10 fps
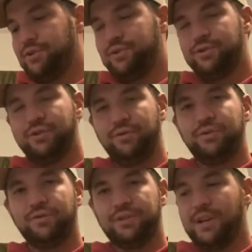
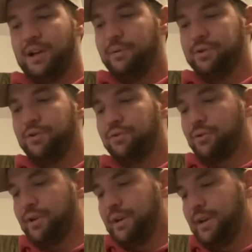
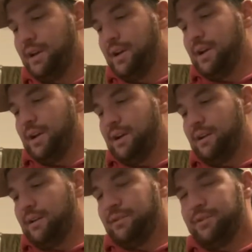223.
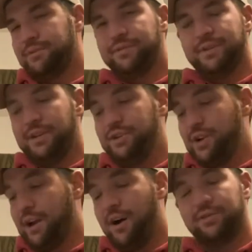He shot an
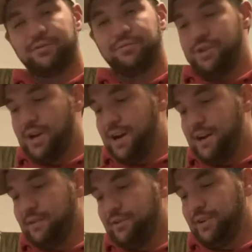awesome
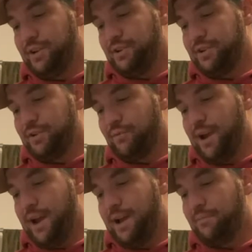shot. Deer still
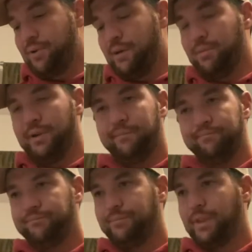ran probably
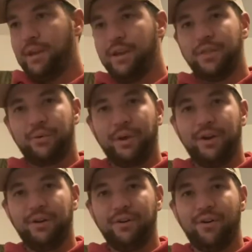
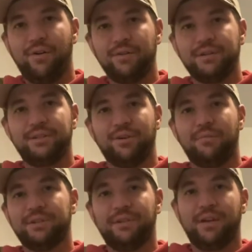300 yards, and I told
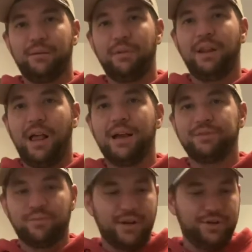myself that'll be the last
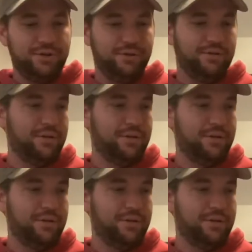one I shoot